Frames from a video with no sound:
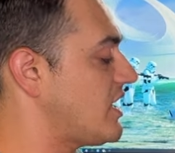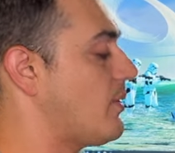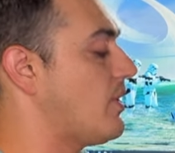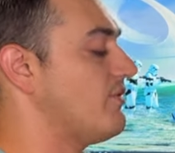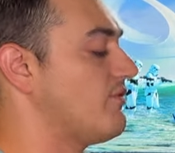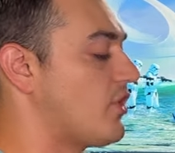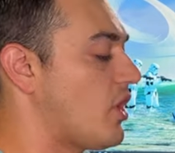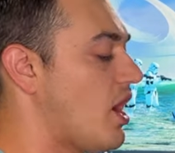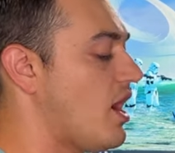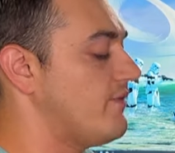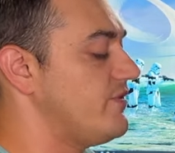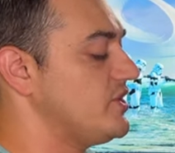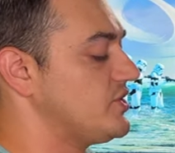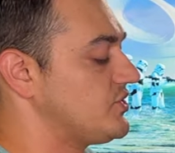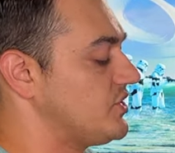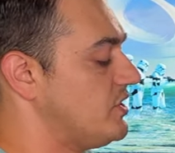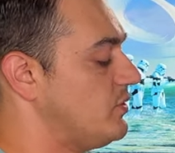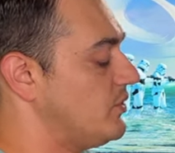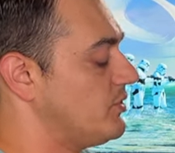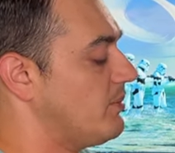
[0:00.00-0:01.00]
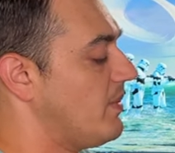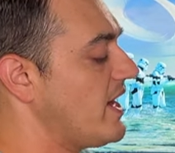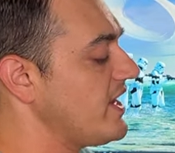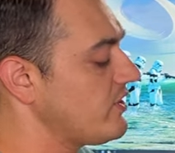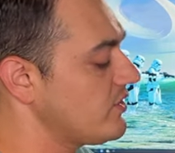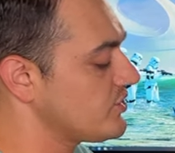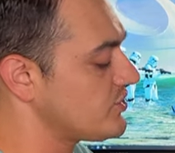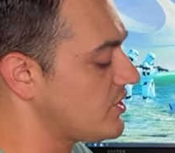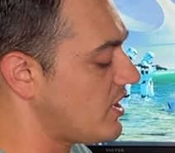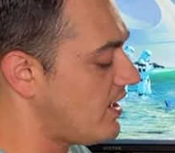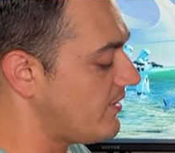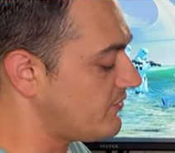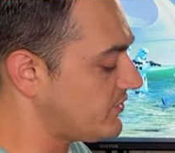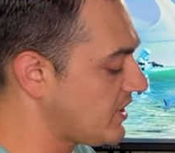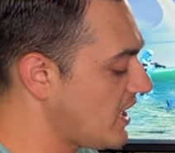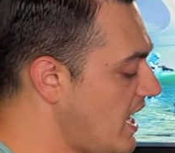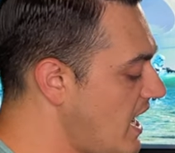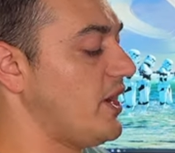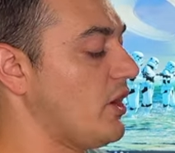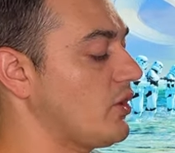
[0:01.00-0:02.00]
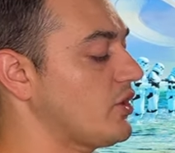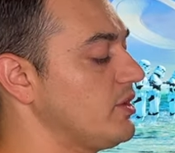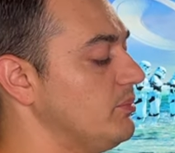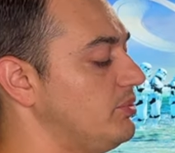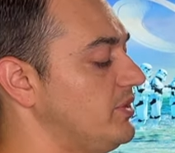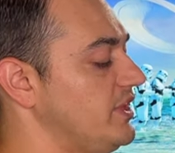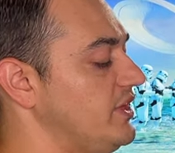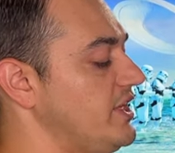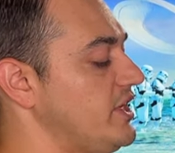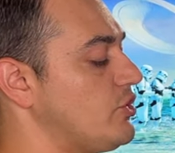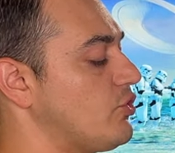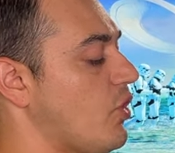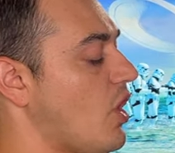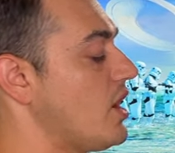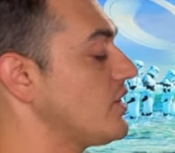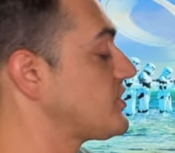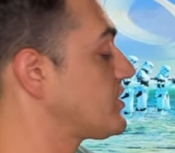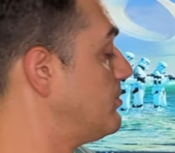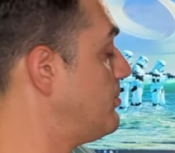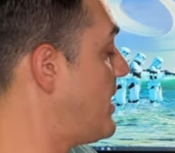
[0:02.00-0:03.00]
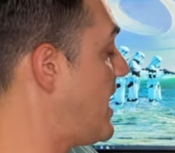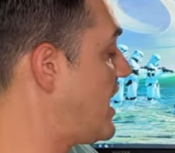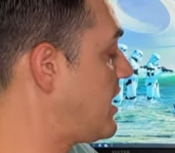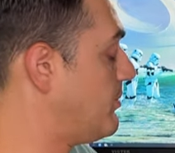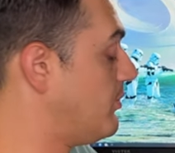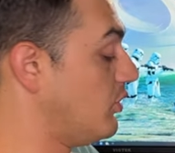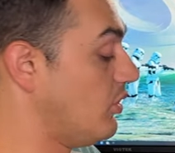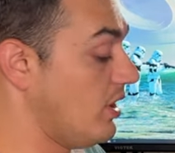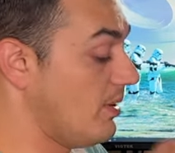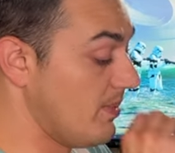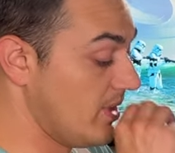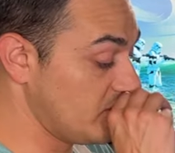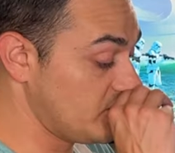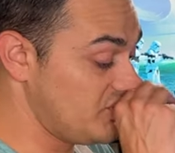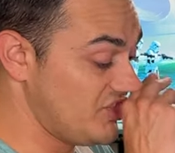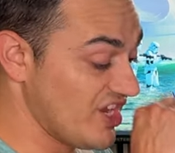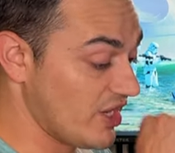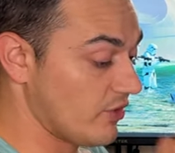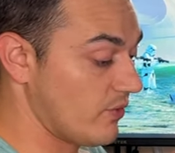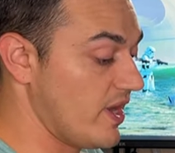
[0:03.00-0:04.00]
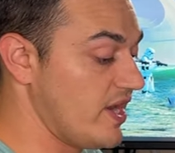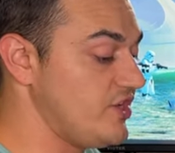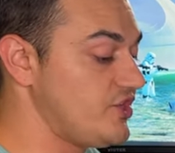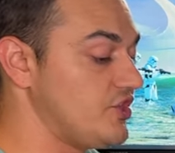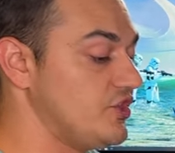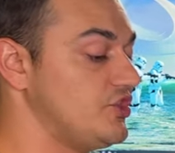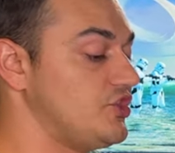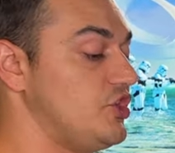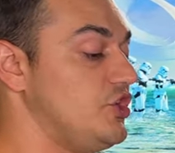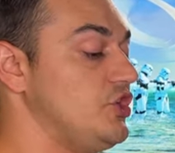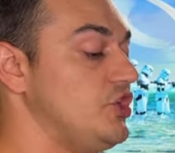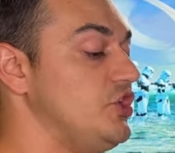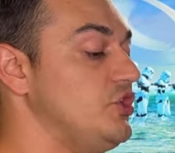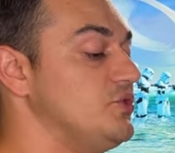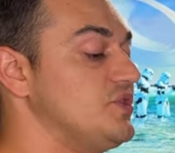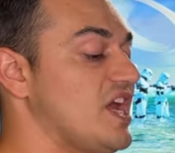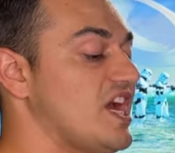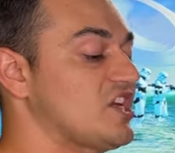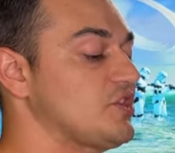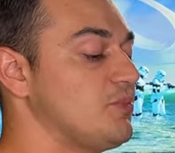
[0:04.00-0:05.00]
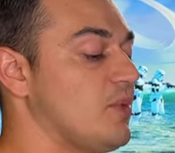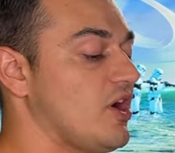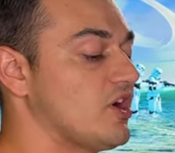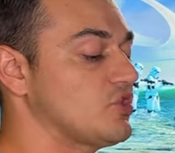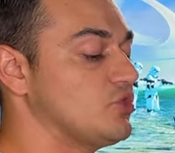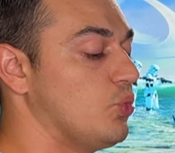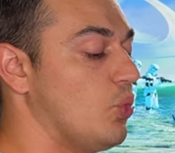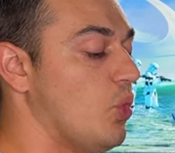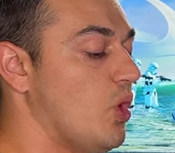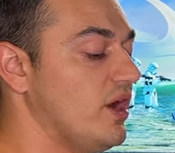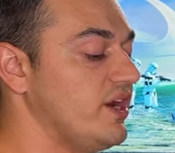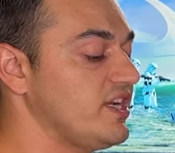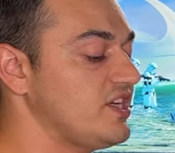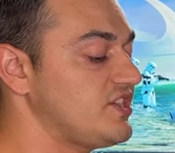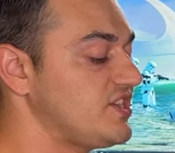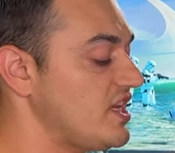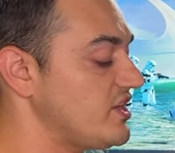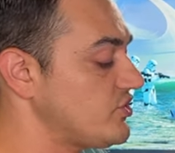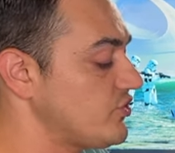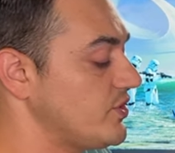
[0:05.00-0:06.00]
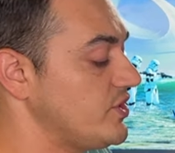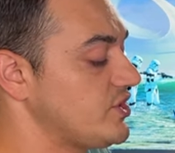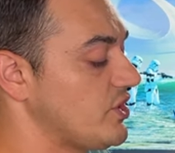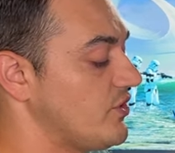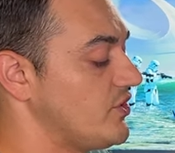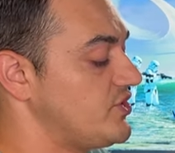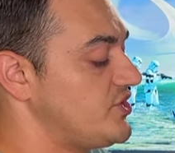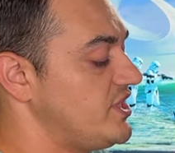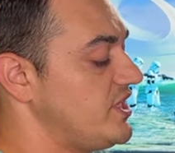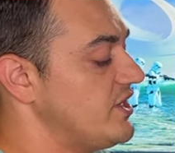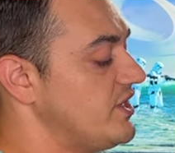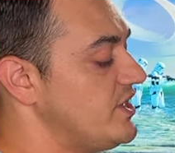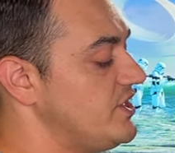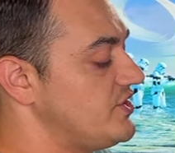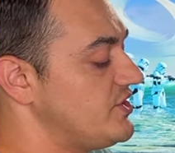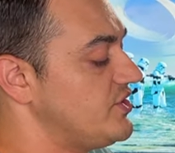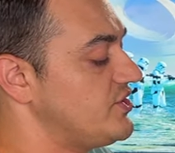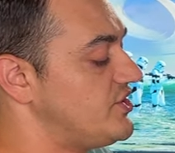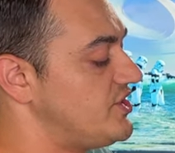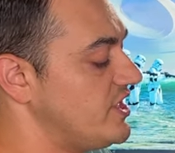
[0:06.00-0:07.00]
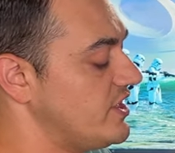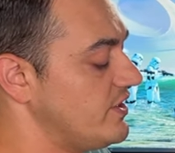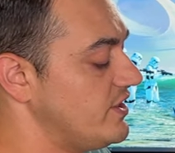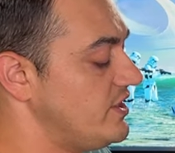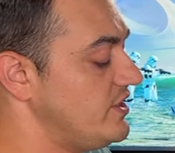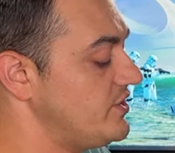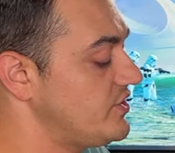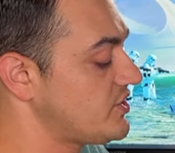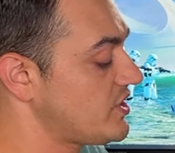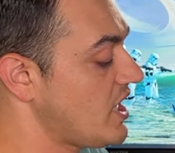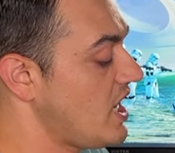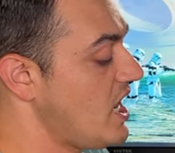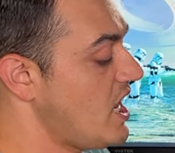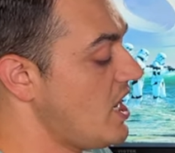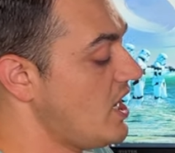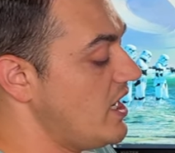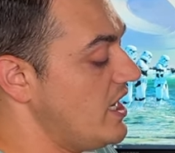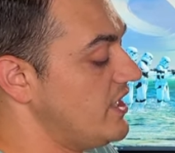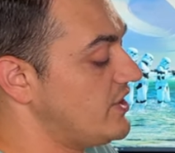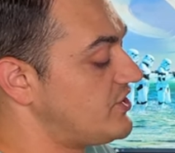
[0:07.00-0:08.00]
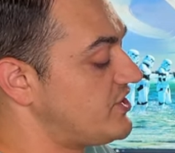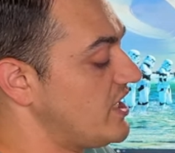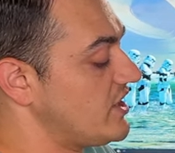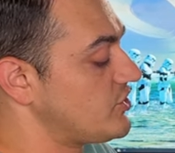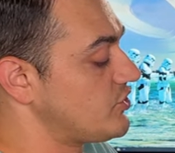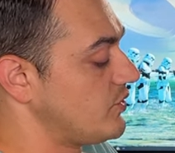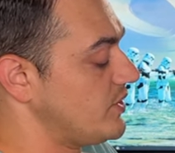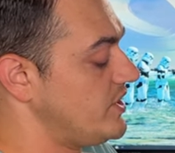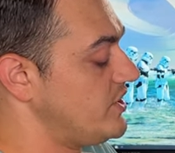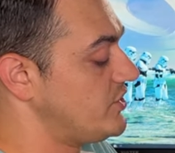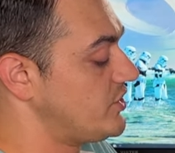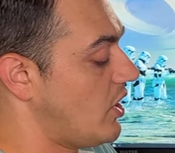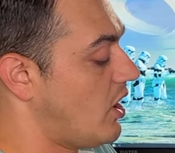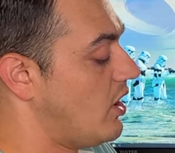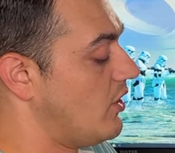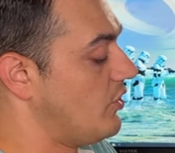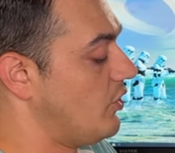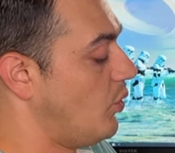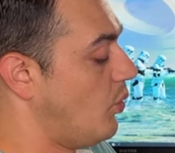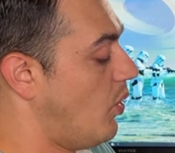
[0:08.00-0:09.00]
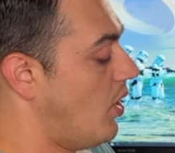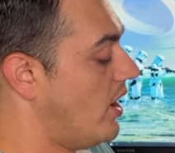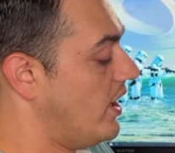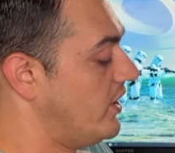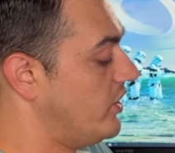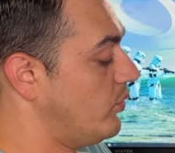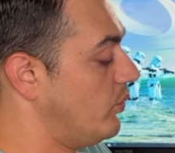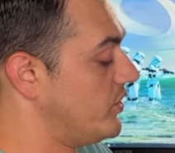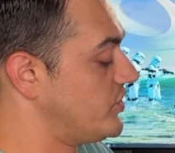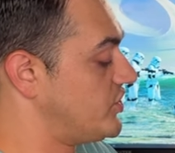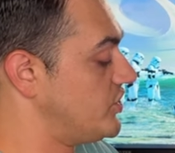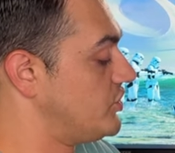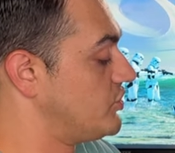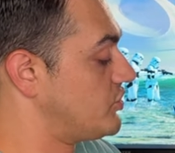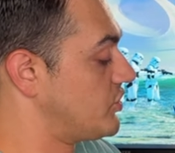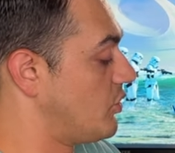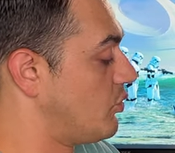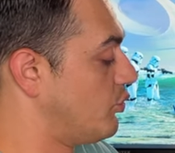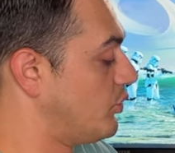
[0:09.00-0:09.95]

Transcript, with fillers: However, obviously with Microsoft, they are completely cross-compatible amongst generations, so you can use Xbox One accessories on the Series and Series accessories on the One, which is